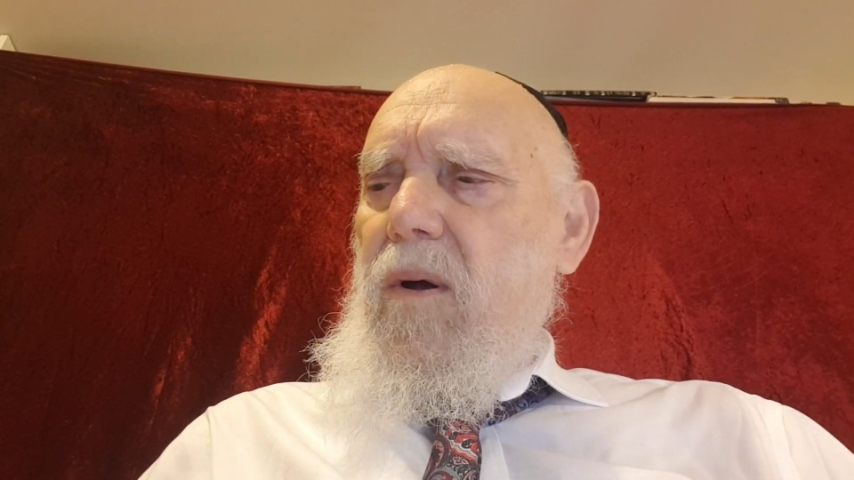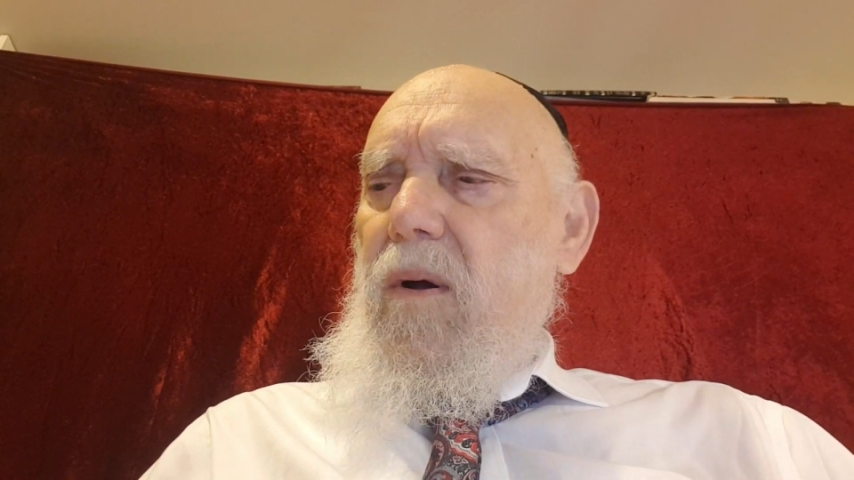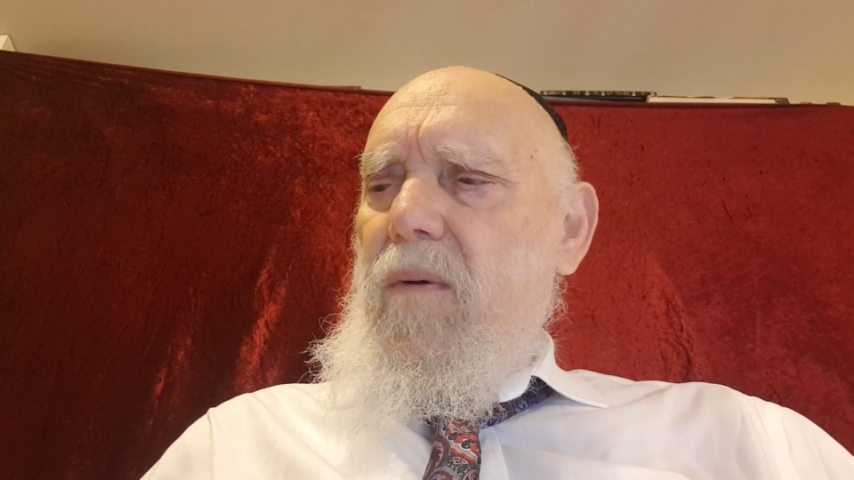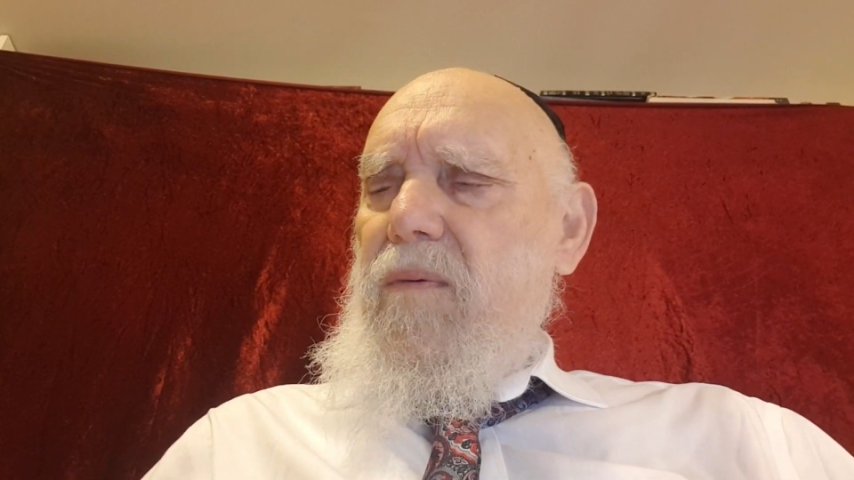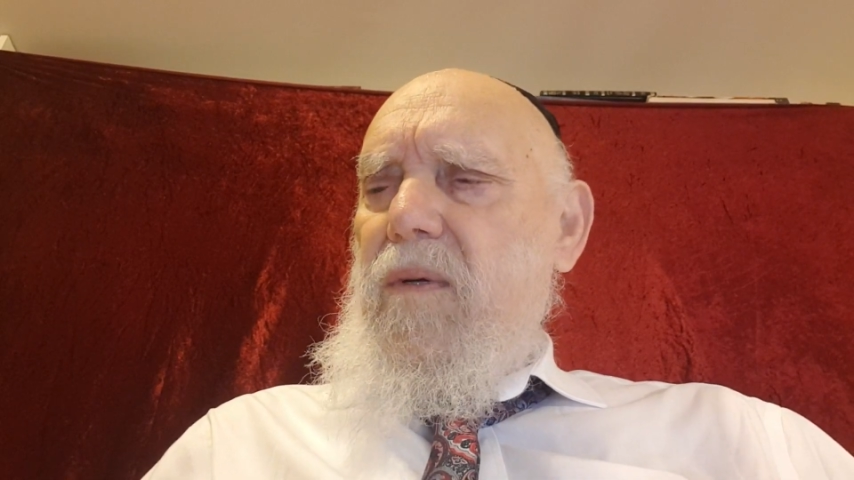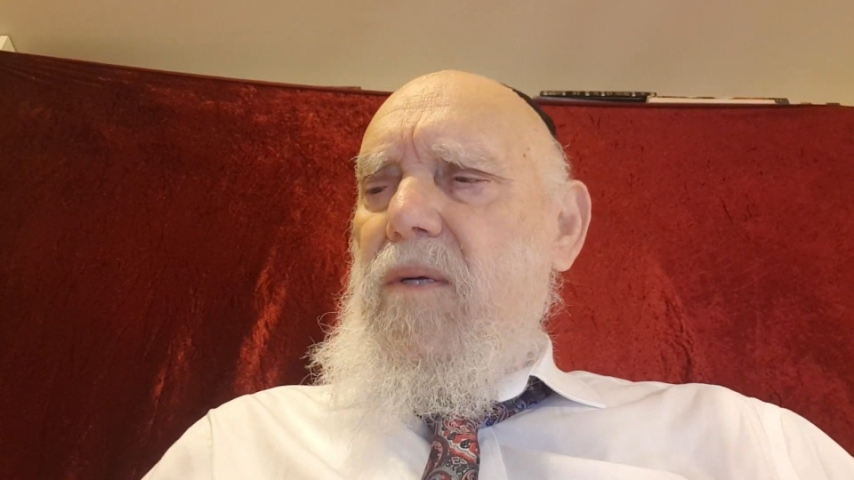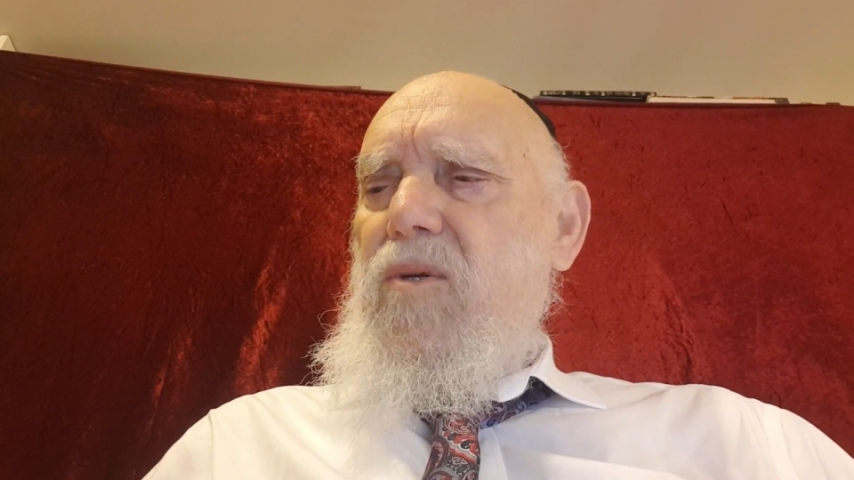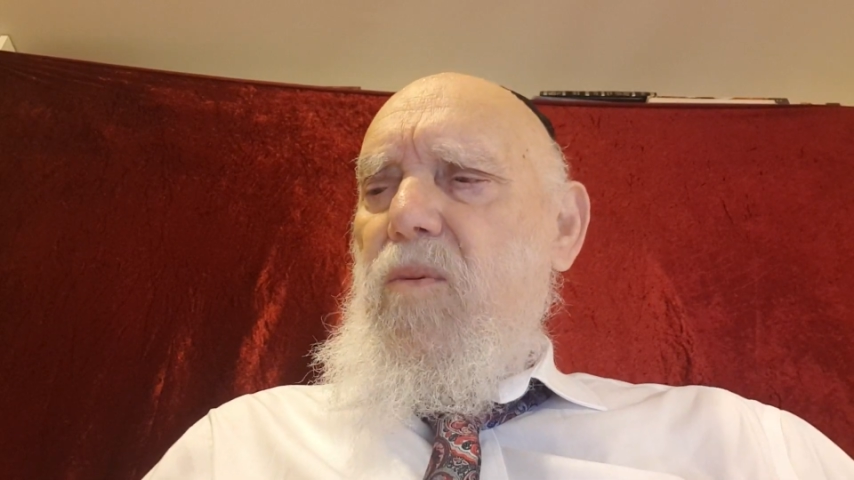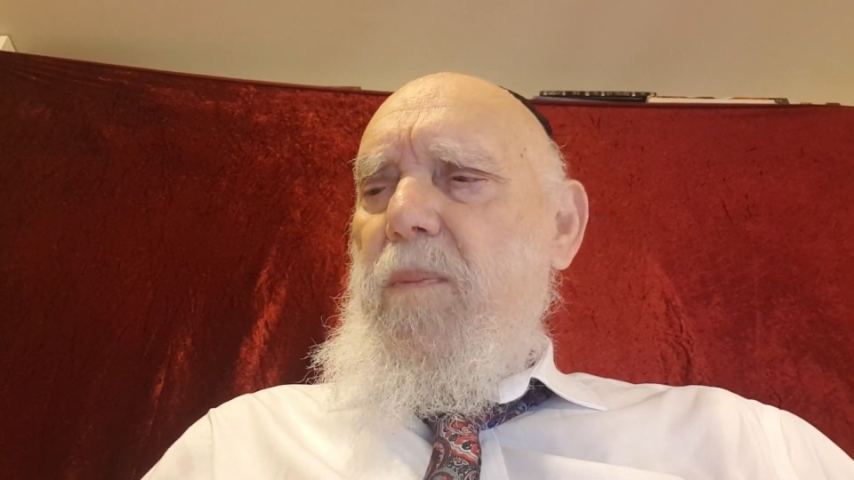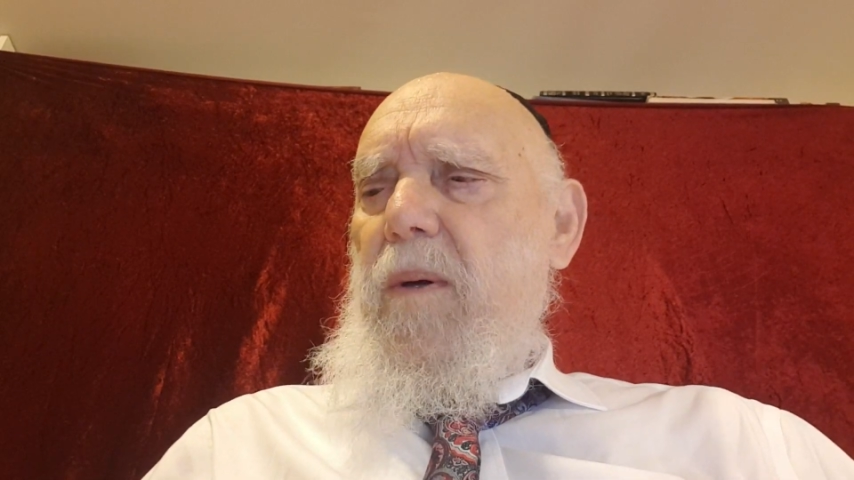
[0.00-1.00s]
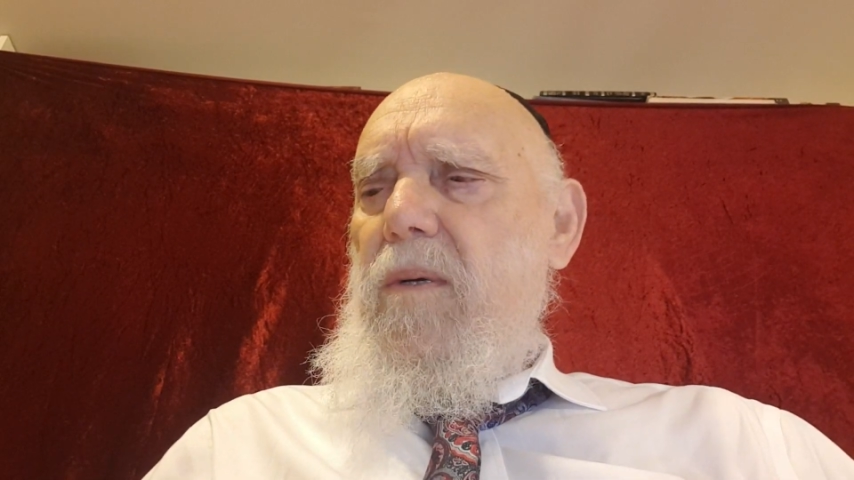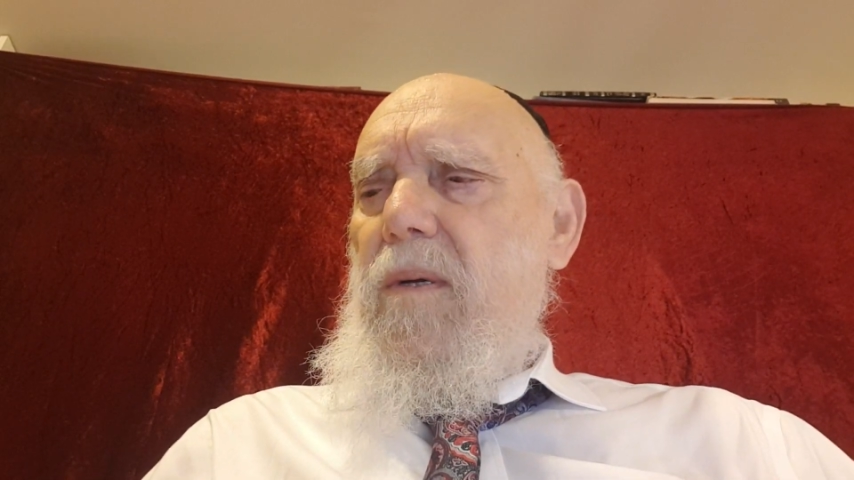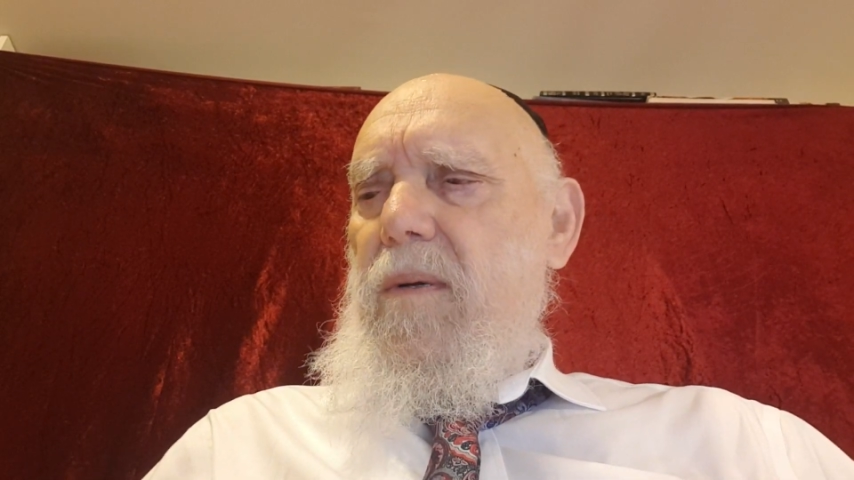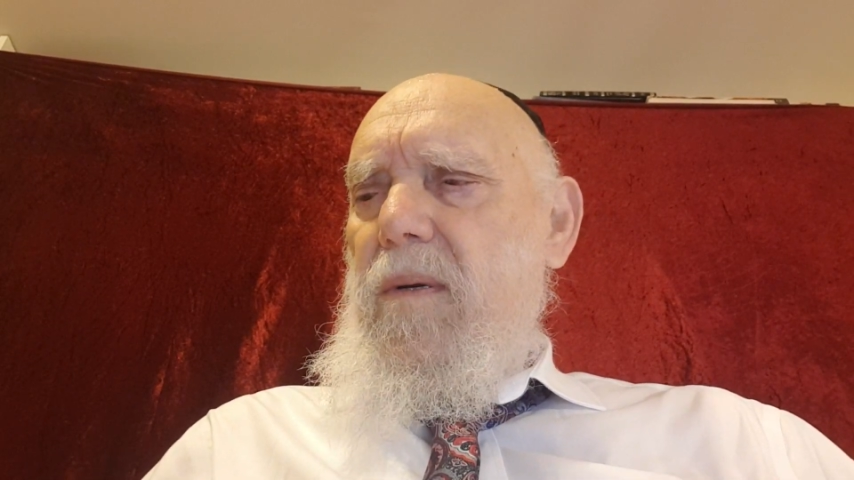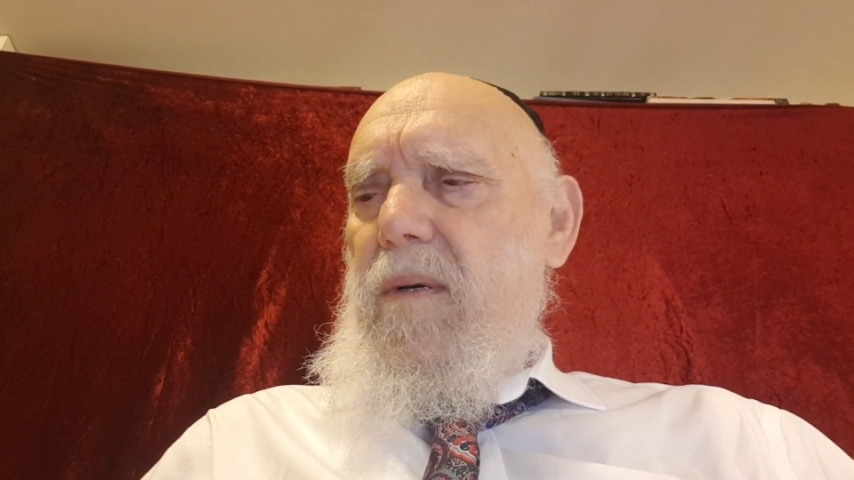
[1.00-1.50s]
of the
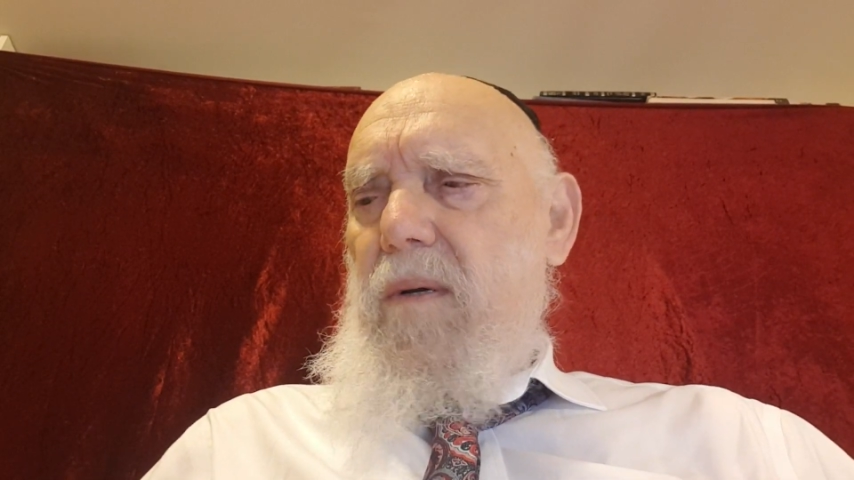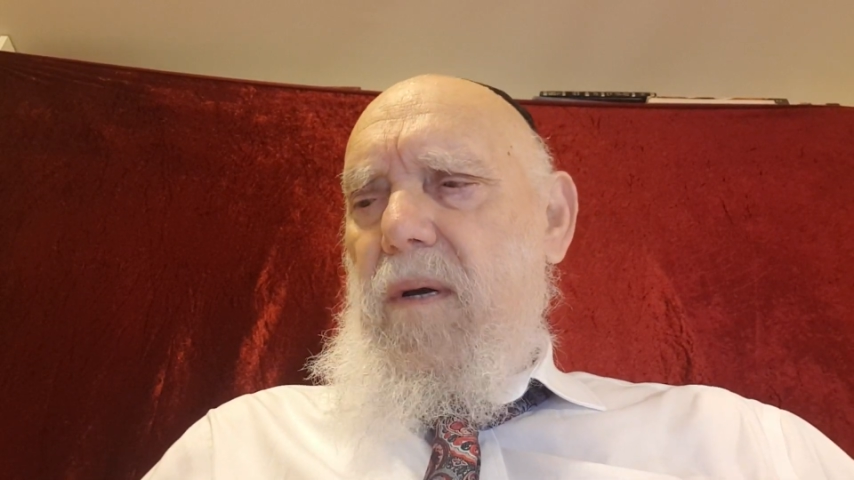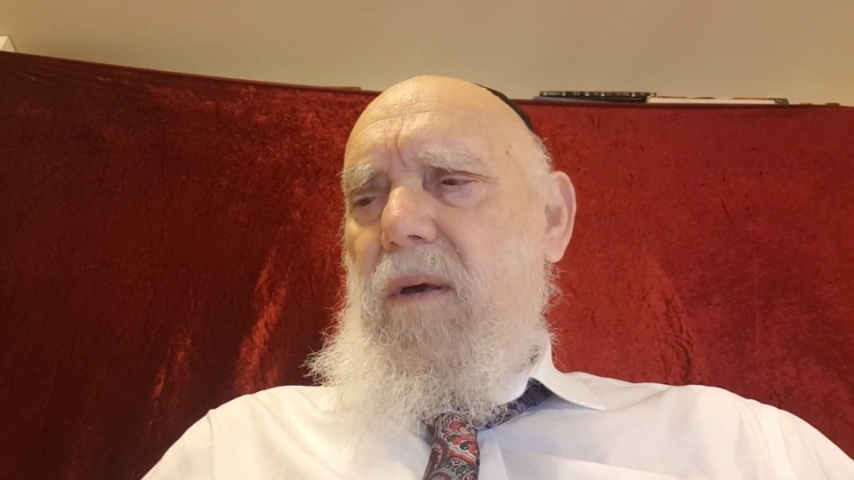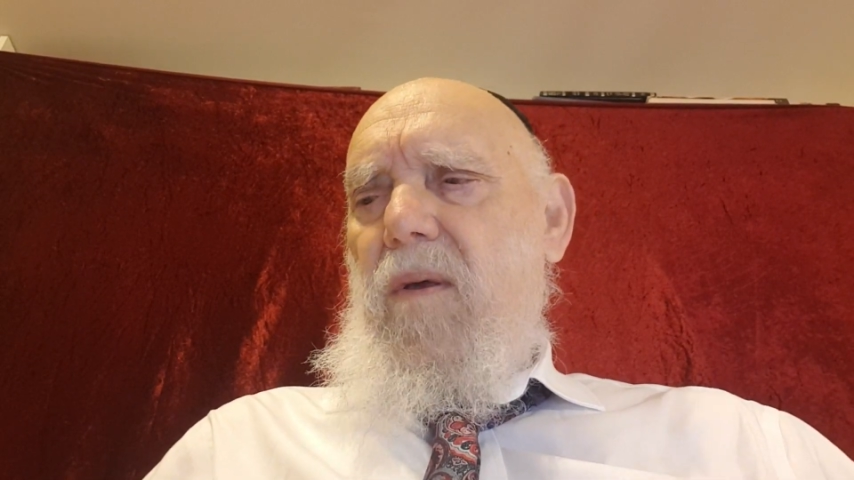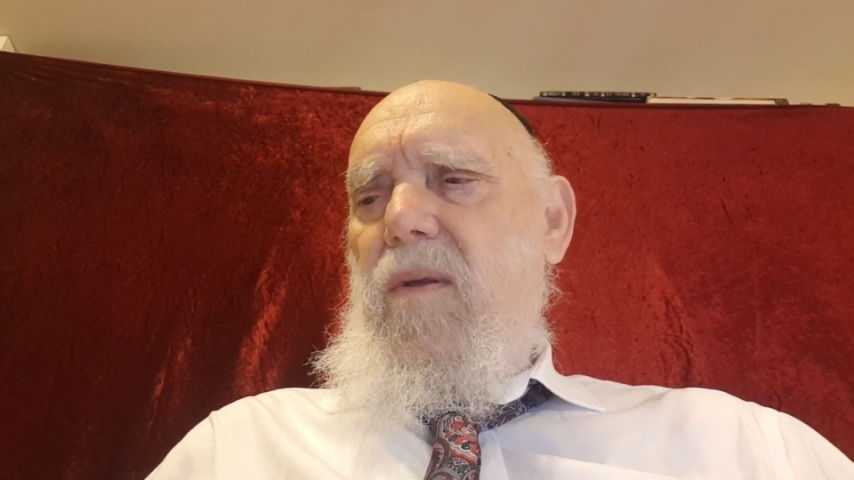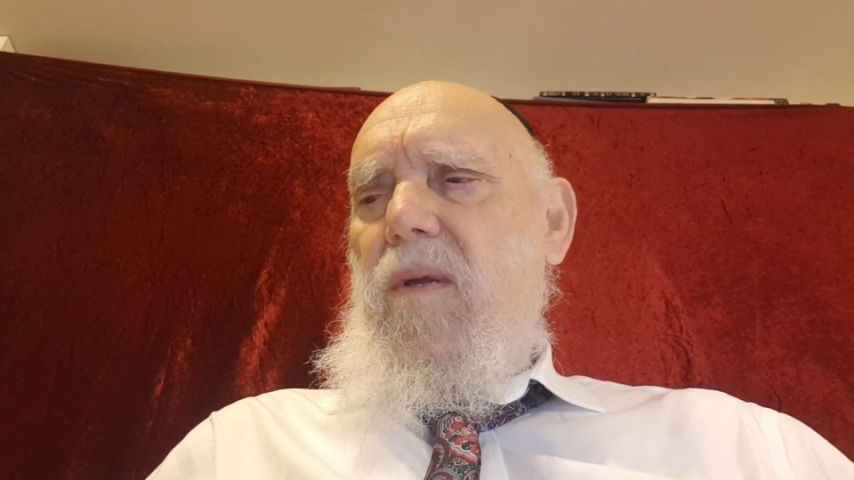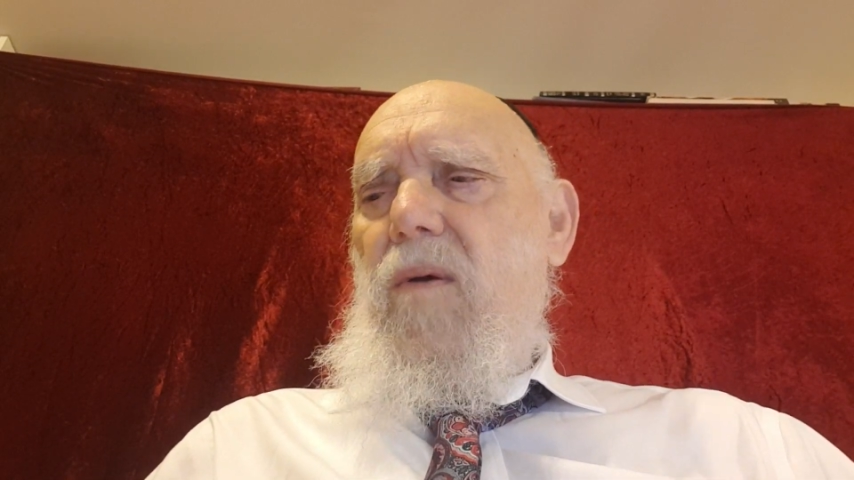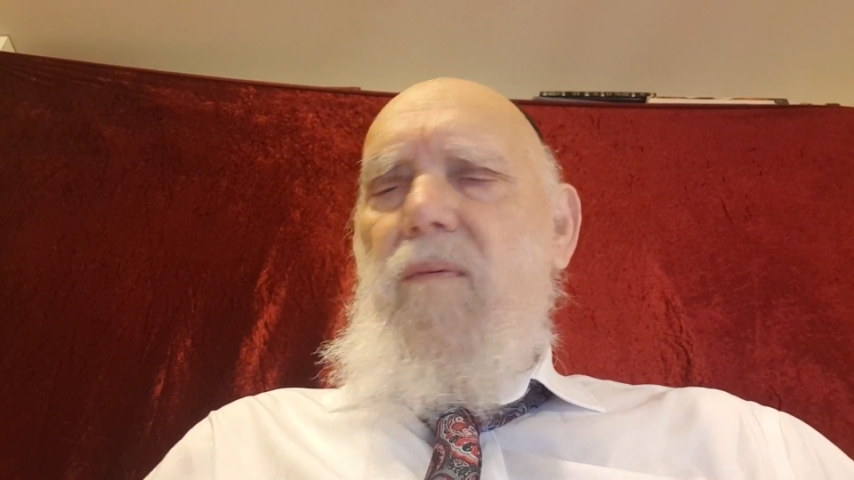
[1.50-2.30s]
supernal deity,